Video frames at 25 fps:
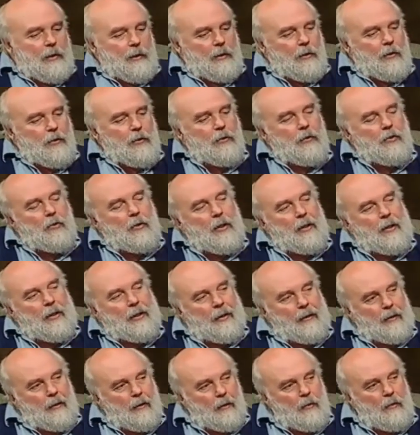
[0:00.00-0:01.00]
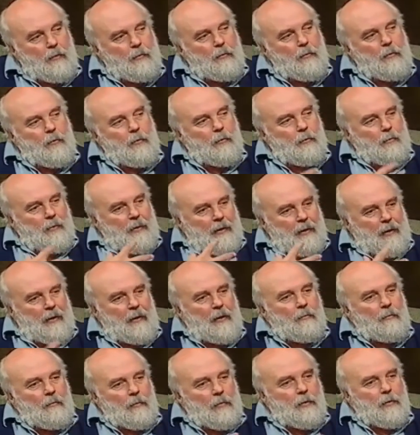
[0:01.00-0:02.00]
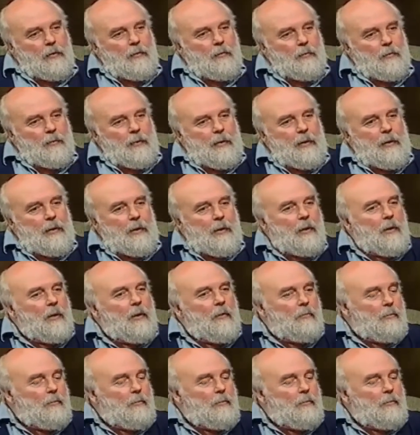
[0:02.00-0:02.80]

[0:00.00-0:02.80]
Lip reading: here is to try to help her be able to be